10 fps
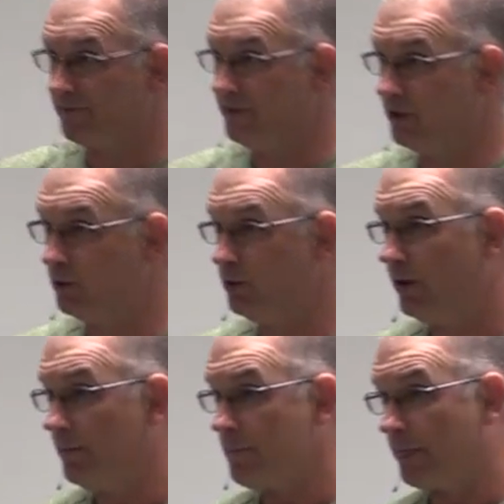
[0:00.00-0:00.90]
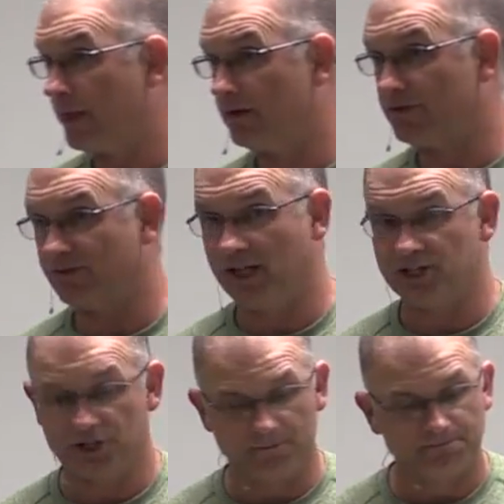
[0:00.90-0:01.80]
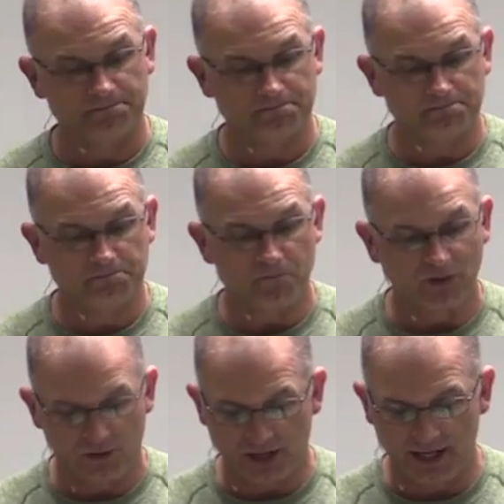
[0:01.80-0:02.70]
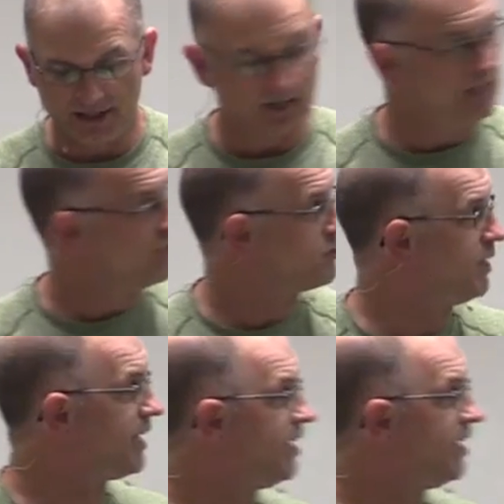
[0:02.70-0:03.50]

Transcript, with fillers: view of Revelation, okay? Speaking